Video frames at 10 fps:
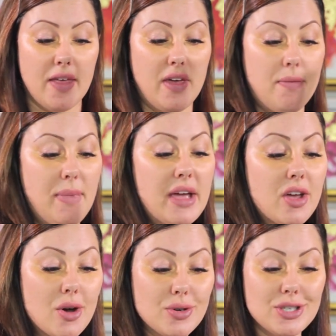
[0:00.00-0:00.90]
And then my
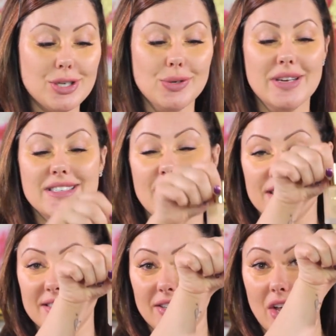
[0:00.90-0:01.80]
go-to is
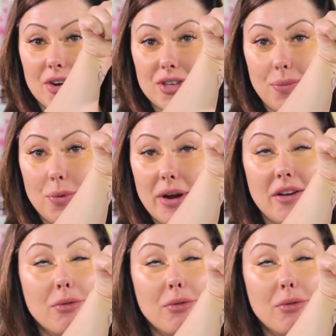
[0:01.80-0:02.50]
Estee Lauder Double Wear.